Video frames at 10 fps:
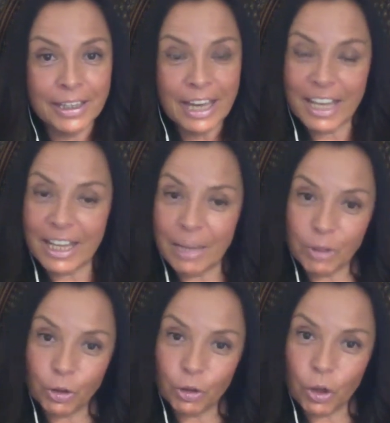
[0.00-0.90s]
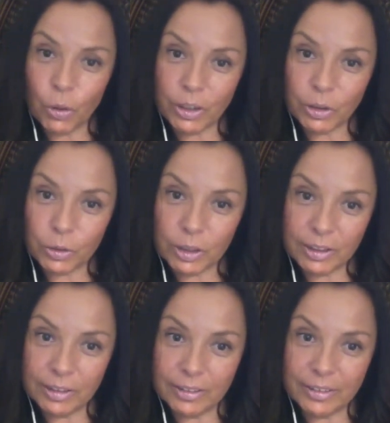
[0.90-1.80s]
And I'm not going to the
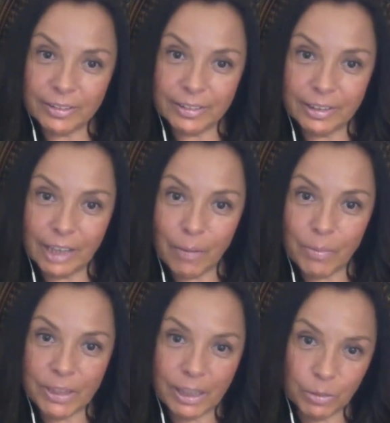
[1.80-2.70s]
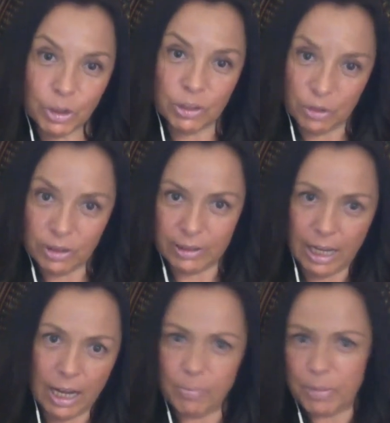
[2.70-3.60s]
top and I'm just on the
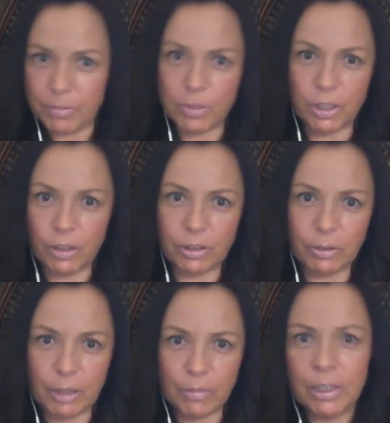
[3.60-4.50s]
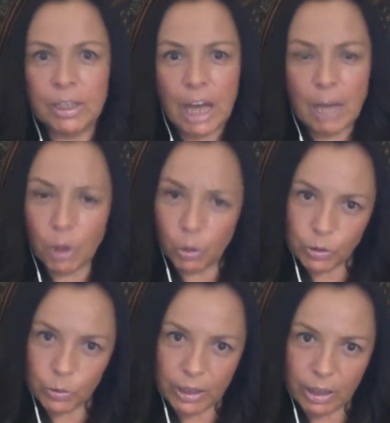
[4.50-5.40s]
top and being on the top. I'm always,
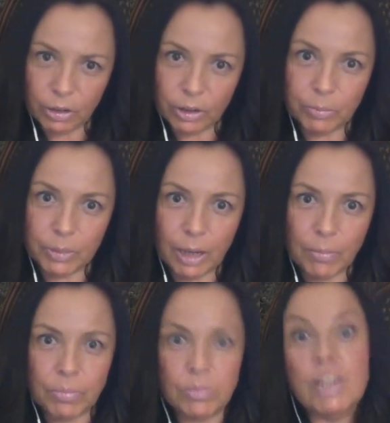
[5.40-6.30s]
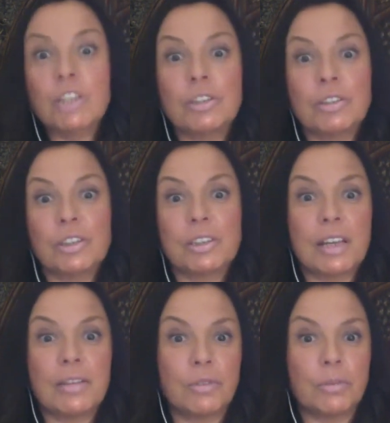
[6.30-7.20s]
when I on the top, I just
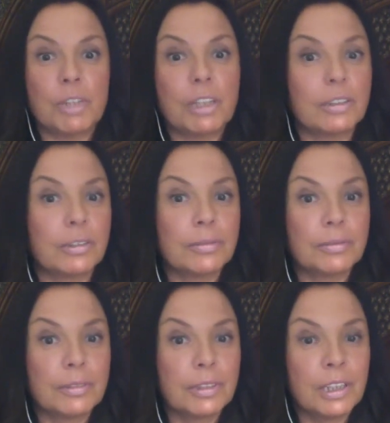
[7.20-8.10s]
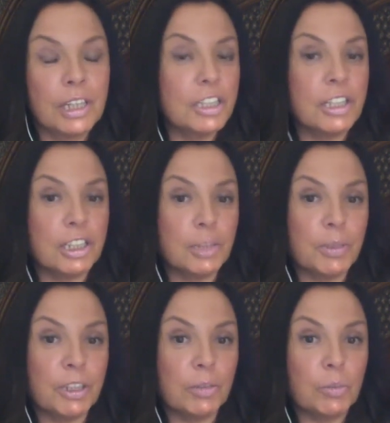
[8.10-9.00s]
resign from that. It's like
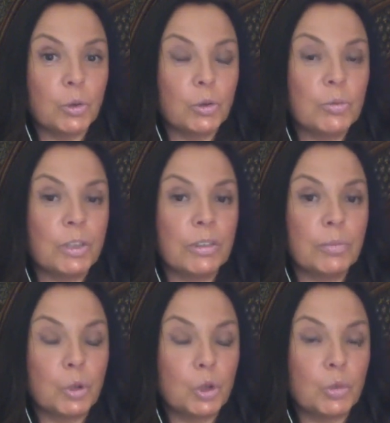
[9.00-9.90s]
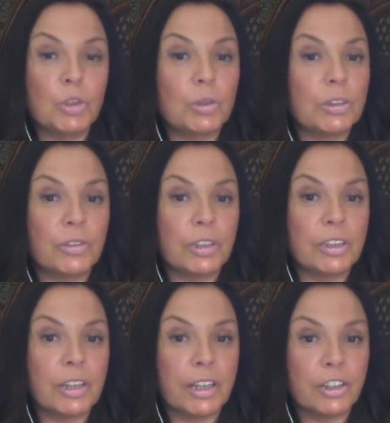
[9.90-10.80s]
spirit push me to different
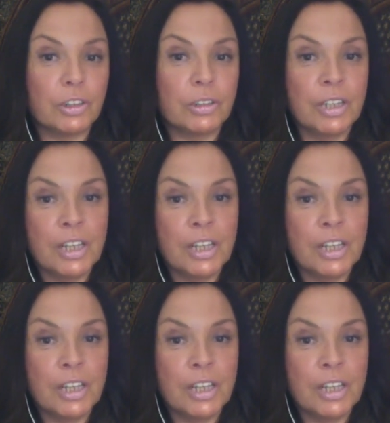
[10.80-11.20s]
direction.